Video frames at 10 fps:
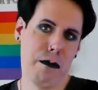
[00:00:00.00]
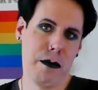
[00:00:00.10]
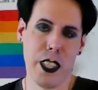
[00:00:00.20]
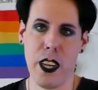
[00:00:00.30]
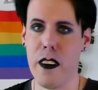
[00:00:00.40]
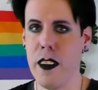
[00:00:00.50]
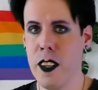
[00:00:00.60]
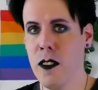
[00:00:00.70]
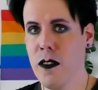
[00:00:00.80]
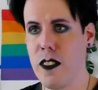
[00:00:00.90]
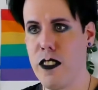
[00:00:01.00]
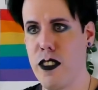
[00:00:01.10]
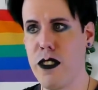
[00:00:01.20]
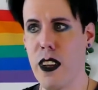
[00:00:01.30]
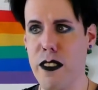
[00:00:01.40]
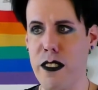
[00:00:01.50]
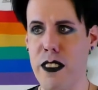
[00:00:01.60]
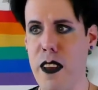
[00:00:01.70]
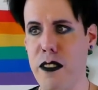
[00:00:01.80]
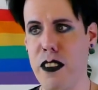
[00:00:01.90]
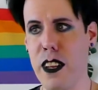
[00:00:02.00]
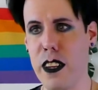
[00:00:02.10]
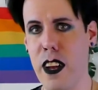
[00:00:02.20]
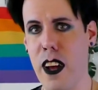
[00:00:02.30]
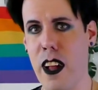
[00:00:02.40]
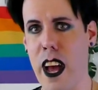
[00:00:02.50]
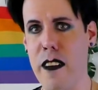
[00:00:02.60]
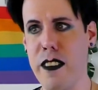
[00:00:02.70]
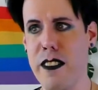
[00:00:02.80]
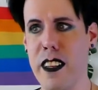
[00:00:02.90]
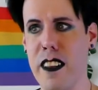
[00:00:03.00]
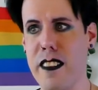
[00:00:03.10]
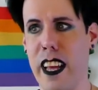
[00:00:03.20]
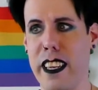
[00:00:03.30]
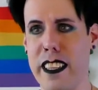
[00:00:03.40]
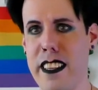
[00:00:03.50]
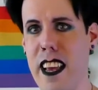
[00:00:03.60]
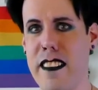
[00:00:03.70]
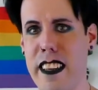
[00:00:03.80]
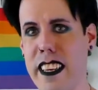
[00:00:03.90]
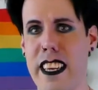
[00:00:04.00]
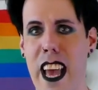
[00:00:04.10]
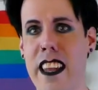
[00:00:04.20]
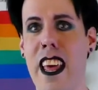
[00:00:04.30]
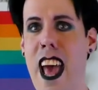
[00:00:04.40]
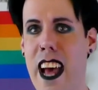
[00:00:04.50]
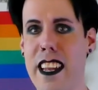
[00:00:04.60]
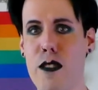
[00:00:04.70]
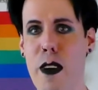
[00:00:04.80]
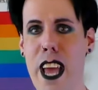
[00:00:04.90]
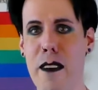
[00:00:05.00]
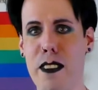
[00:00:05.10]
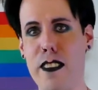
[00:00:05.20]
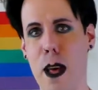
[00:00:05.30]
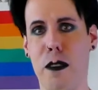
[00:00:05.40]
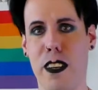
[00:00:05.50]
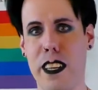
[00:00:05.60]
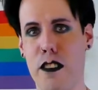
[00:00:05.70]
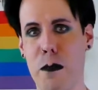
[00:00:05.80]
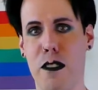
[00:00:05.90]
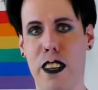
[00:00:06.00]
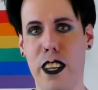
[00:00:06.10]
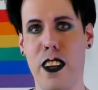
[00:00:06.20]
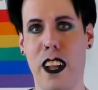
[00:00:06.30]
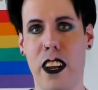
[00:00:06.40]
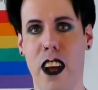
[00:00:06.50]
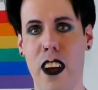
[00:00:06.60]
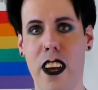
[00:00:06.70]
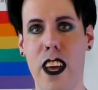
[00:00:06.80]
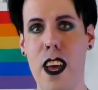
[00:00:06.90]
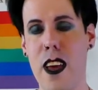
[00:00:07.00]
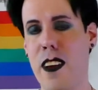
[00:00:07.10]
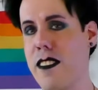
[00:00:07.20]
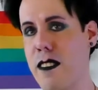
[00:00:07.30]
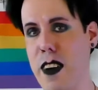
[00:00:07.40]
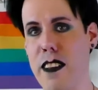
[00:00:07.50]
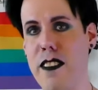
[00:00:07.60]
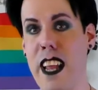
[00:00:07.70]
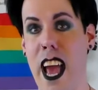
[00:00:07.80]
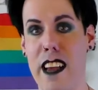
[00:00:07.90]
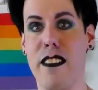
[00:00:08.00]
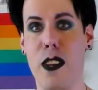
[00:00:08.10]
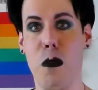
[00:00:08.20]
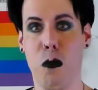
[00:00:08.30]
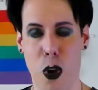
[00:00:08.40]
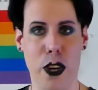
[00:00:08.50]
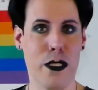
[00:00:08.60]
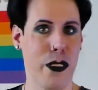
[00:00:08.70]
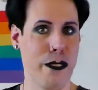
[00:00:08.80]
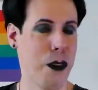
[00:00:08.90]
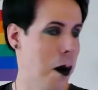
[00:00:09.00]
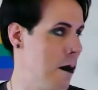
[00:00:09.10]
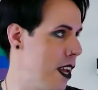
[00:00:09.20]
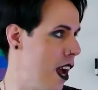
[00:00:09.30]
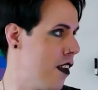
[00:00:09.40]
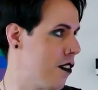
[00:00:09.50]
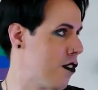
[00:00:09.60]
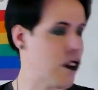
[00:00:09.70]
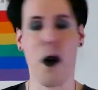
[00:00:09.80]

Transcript: you know. She sort of saves Cheetah Girl, and we see this like connection again, and that's why you have to establish a connection between Cheetah Girl and her, because the fight scene actually works for me so